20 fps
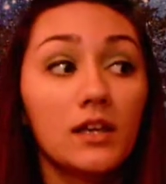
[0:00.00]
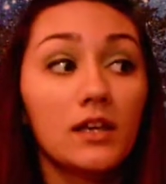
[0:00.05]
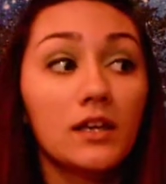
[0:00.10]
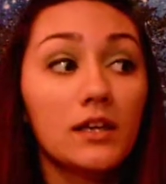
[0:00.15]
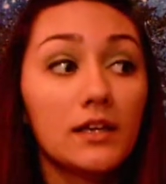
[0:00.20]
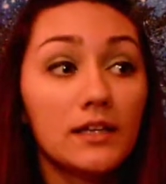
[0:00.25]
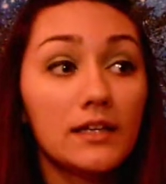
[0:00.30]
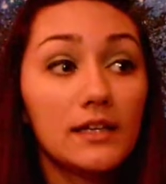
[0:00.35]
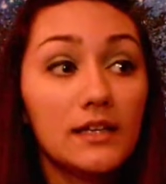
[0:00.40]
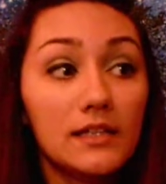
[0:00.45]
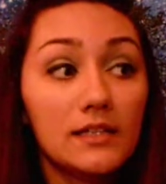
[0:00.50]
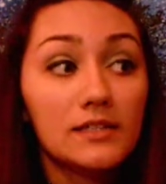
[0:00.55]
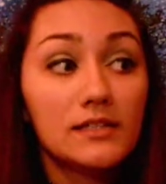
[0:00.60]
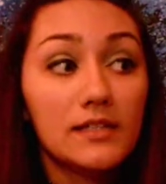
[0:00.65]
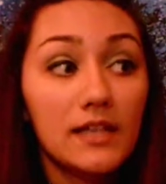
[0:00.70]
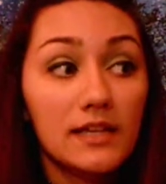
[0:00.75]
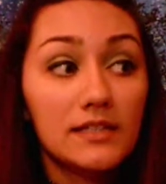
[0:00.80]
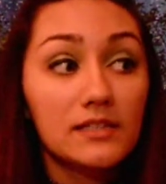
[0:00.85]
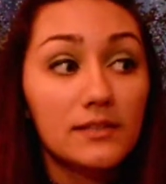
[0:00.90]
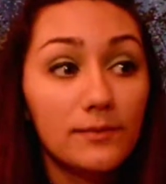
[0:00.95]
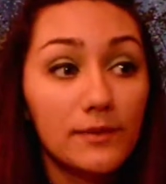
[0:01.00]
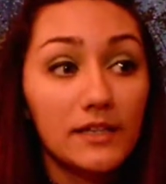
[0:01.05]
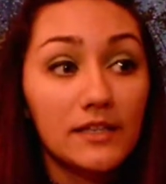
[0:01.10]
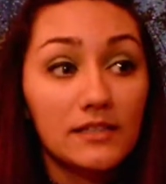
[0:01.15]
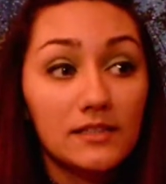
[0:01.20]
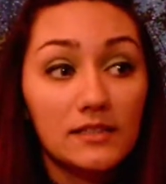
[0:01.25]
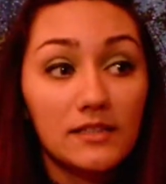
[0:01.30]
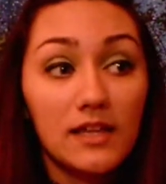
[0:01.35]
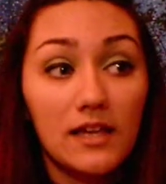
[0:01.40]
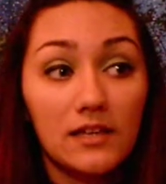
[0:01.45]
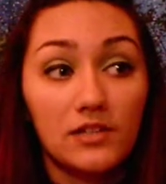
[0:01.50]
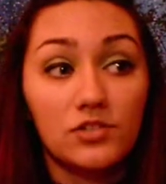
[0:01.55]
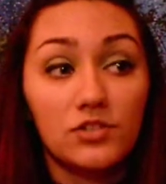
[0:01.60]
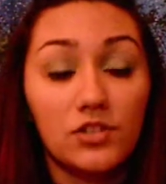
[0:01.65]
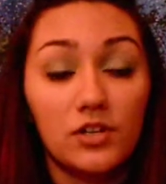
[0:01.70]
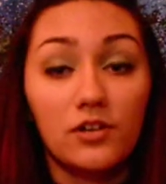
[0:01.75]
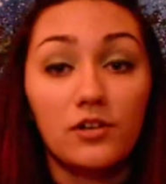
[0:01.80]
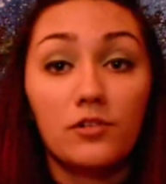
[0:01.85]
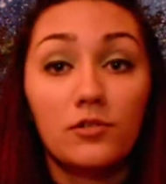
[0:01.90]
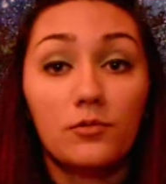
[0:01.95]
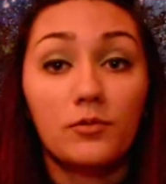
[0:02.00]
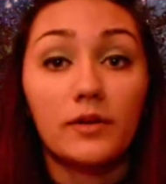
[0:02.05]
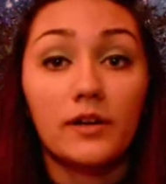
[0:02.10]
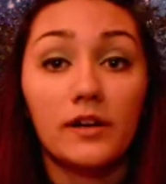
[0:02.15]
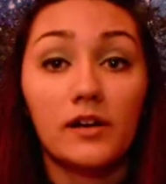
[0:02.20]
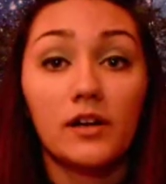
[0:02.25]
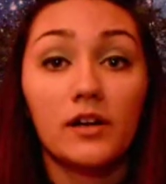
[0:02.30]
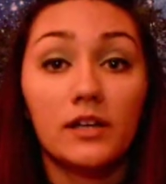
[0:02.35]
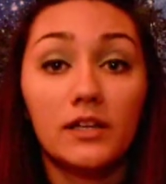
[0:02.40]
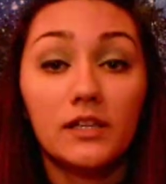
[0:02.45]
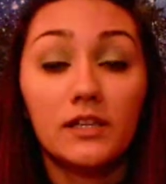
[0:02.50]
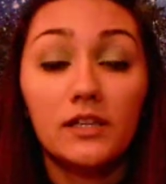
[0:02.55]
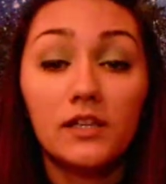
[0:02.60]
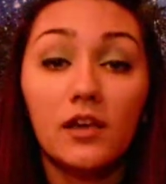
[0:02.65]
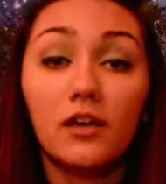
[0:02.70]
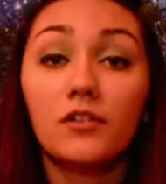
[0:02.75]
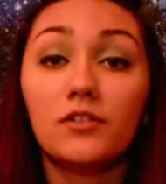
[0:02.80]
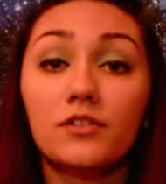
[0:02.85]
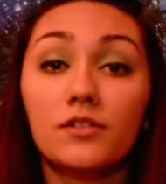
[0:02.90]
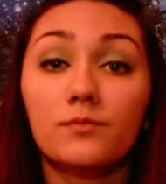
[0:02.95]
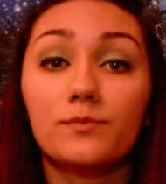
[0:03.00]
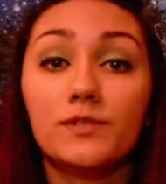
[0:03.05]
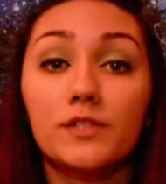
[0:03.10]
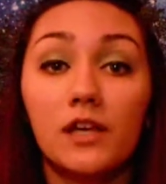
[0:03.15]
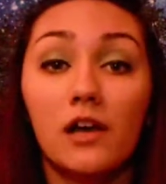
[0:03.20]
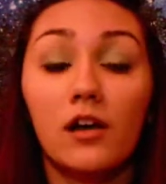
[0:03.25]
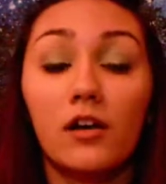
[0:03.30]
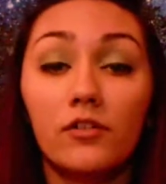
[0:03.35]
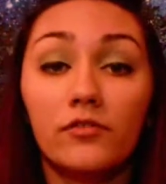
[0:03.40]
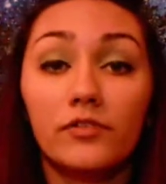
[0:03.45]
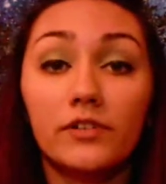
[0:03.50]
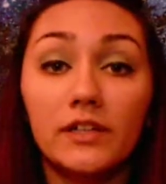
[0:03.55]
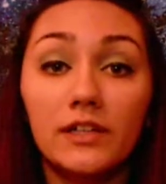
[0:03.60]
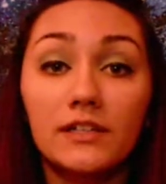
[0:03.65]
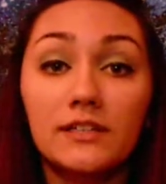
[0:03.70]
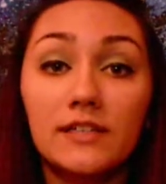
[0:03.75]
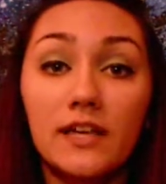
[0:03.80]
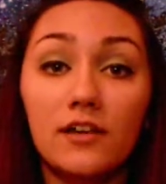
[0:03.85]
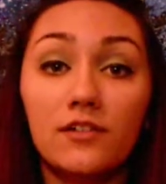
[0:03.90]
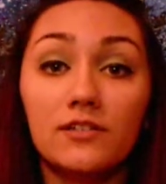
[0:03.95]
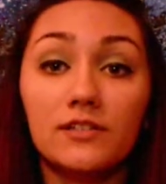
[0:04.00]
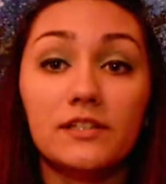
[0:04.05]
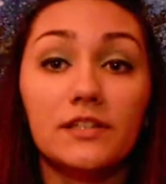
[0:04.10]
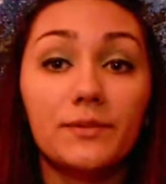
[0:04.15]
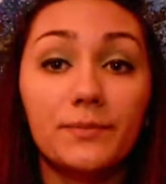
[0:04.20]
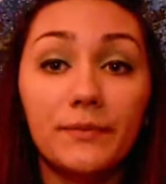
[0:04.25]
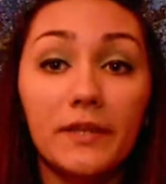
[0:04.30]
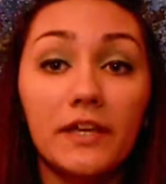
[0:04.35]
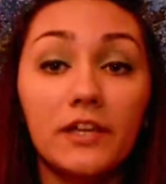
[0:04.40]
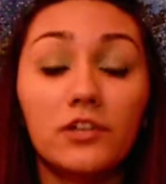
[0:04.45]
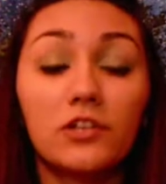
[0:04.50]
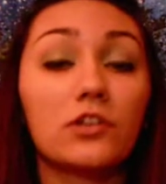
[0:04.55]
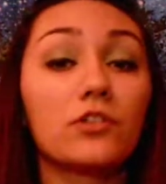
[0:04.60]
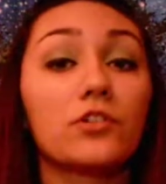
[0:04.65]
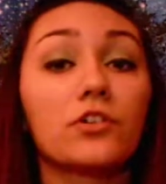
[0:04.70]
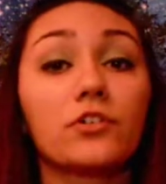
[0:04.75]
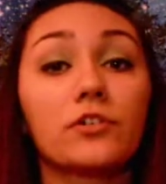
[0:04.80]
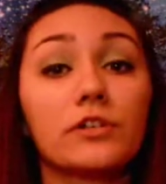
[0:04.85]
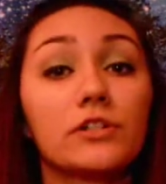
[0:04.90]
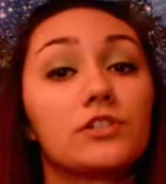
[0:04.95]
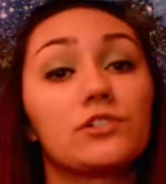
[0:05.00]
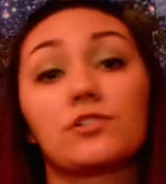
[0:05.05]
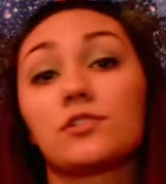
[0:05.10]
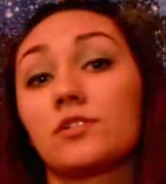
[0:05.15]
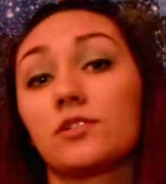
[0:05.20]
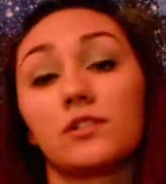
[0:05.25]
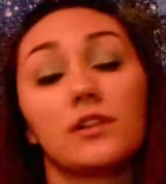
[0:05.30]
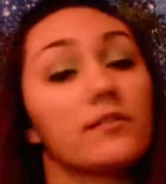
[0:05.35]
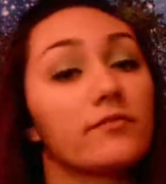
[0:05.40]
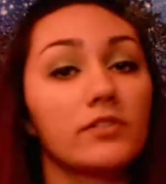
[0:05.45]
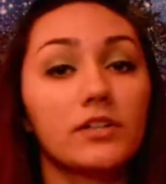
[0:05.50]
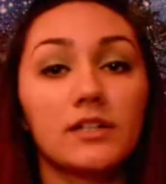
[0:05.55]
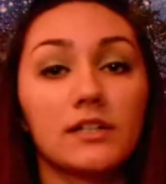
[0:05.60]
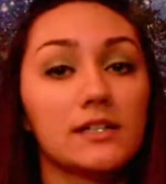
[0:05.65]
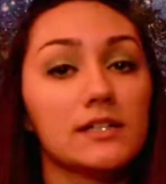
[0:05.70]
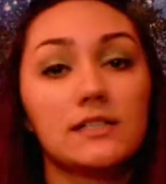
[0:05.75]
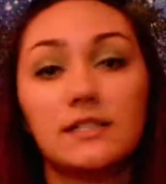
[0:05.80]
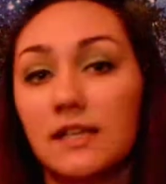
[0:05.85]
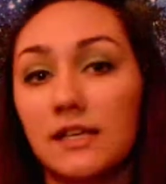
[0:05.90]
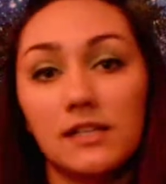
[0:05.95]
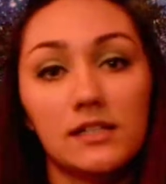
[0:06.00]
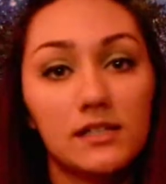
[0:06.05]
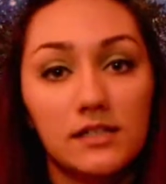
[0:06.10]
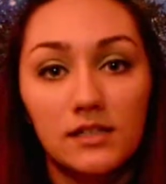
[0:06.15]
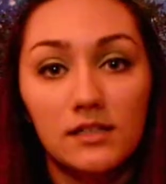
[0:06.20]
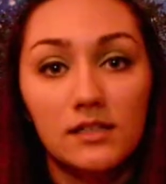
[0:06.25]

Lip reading: he decides to make his last show where he kills himself, and he tells them that, you know, the creatures are never going to take